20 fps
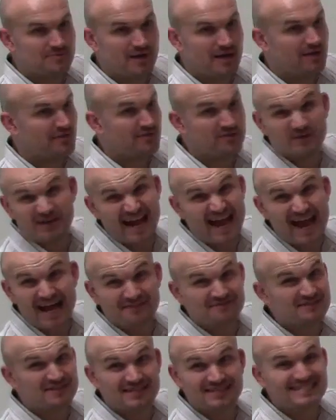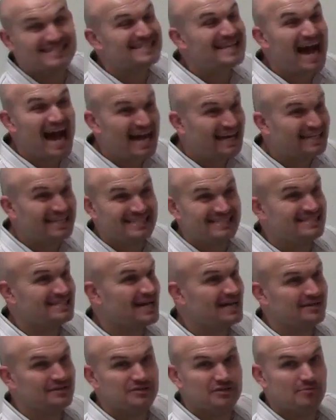what? 3/2 is not
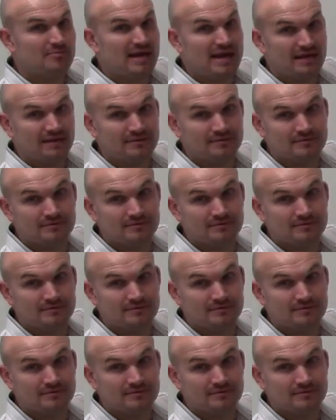inside the domain.